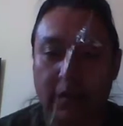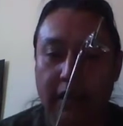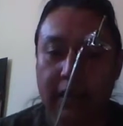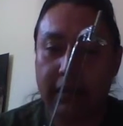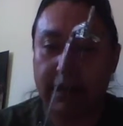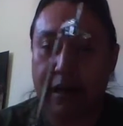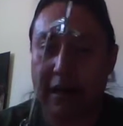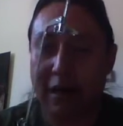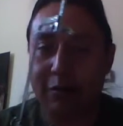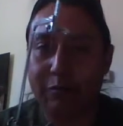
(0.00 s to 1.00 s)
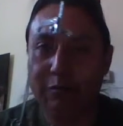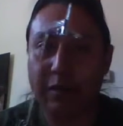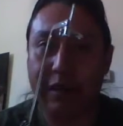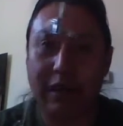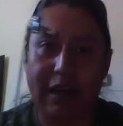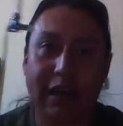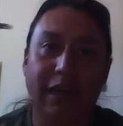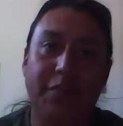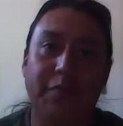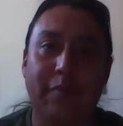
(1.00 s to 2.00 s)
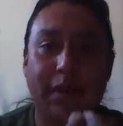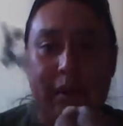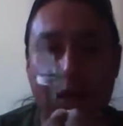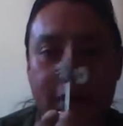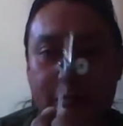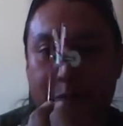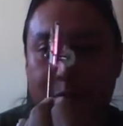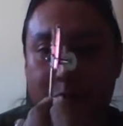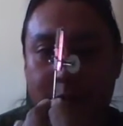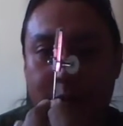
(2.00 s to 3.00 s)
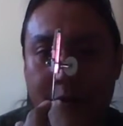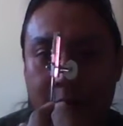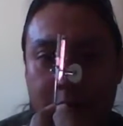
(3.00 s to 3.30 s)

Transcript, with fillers: and that helps me aim at a more